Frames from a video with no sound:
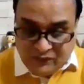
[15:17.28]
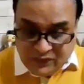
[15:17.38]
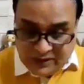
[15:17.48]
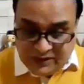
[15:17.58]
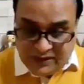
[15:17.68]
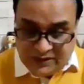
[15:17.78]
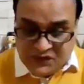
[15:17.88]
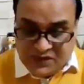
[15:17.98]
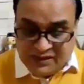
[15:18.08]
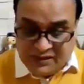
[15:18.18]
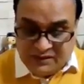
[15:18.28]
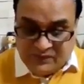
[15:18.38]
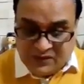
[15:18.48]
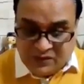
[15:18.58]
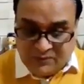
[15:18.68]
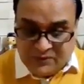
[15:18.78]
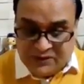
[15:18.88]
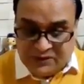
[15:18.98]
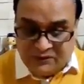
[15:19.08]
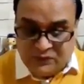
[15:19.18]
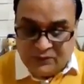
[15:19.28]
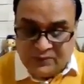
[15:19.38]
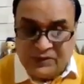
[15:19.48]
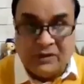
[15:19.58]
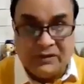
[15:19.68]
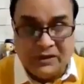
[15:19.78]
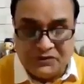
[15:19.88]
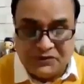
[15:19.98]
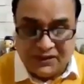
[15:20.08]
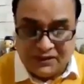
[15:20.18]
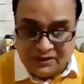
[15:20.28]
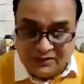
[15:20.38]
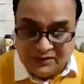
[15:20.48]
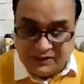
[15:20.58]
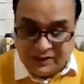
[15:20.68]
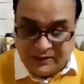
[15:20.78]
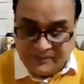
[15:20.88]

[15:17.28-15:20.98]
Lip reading: further strength cooperation should be further strengthened,